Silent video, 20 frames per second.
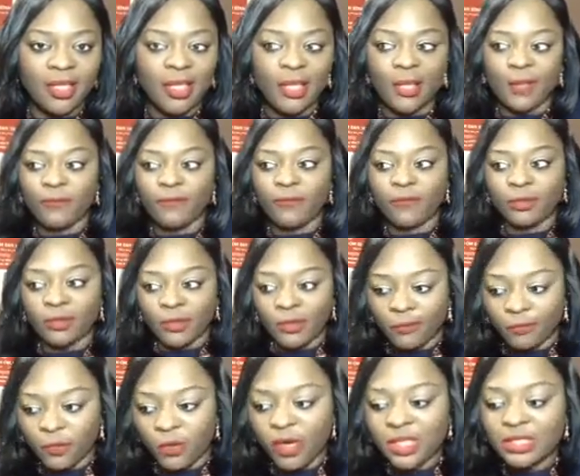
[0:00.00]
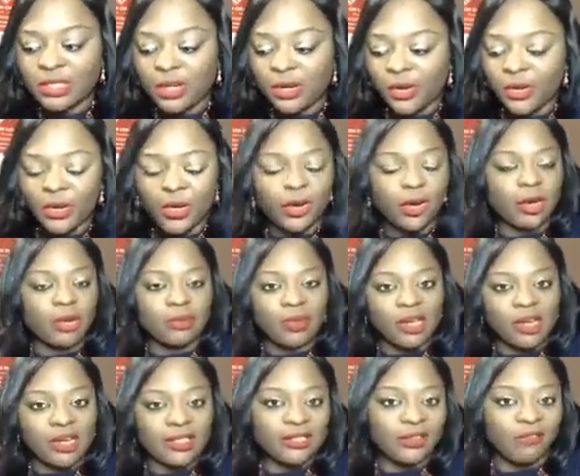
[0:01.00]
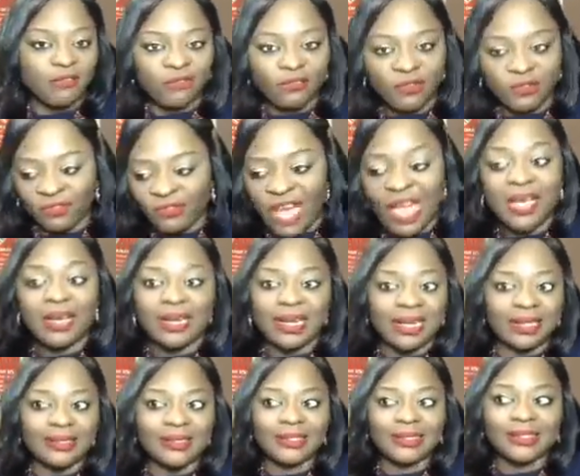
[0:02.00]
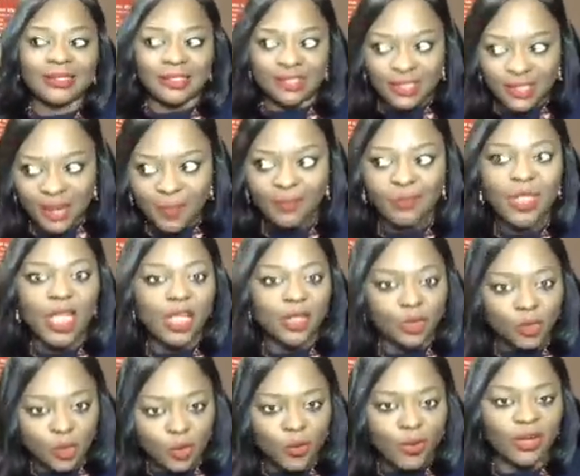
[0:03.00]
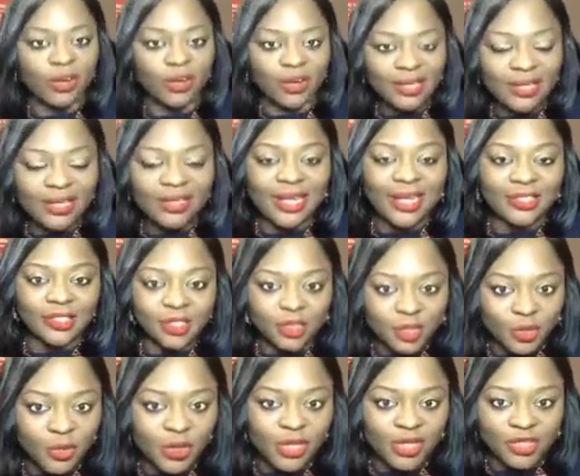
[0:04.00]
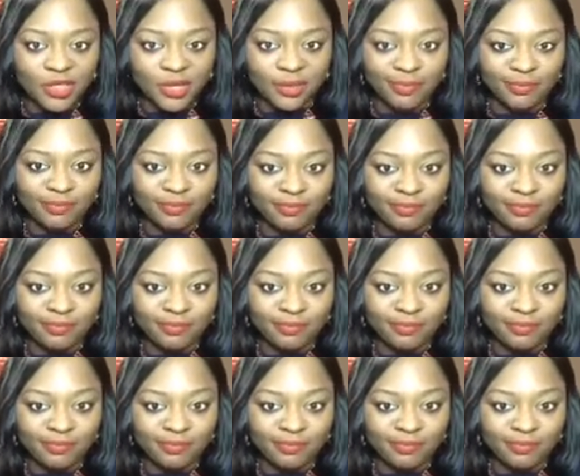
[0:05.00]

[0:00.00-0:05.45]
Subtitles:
If divorce occurred because of violence, something's going on in that situation.